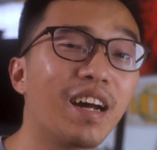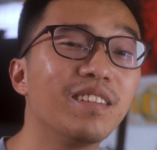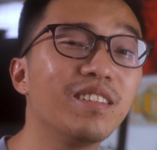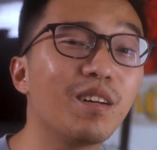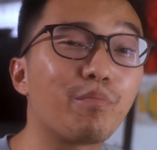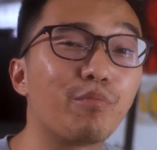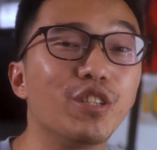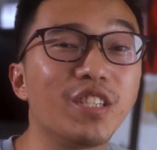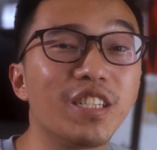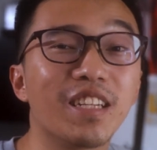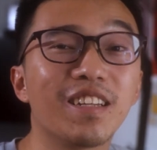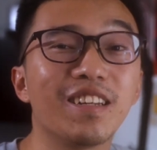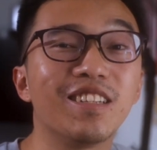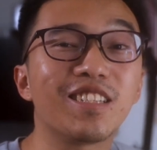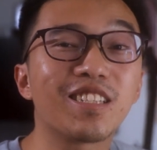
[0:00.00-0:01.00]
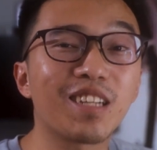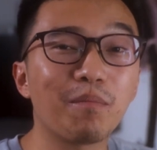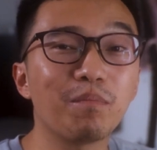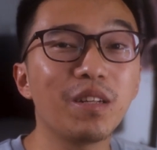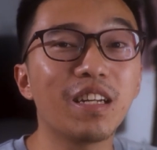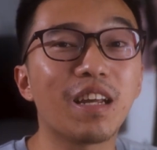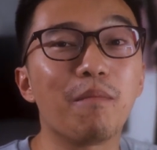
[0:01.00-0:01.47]
underappreciated is
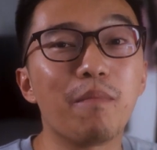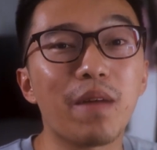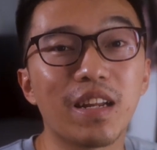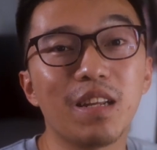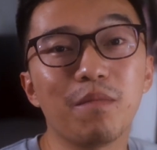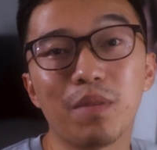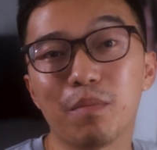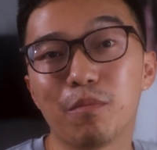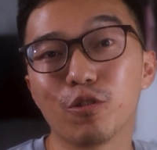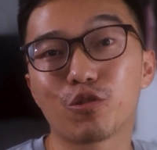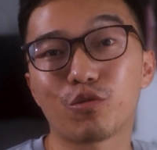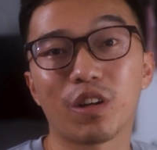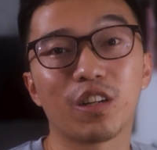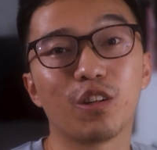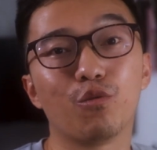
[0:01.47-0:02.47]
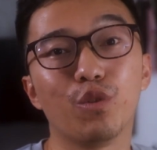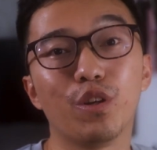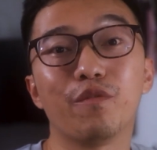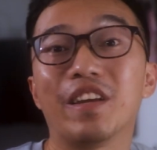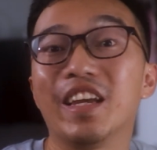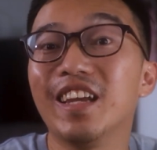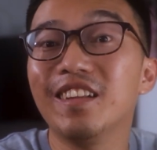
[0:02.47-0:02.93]
something that many people struggle
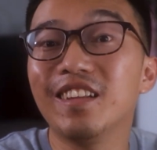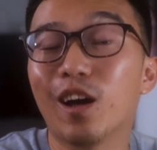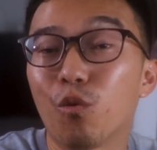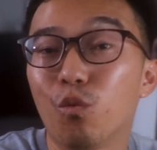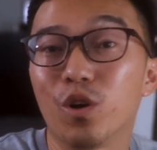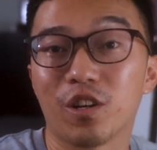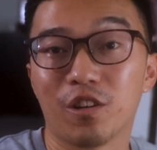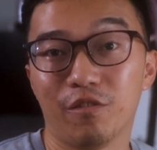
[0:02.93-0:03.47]
with in their work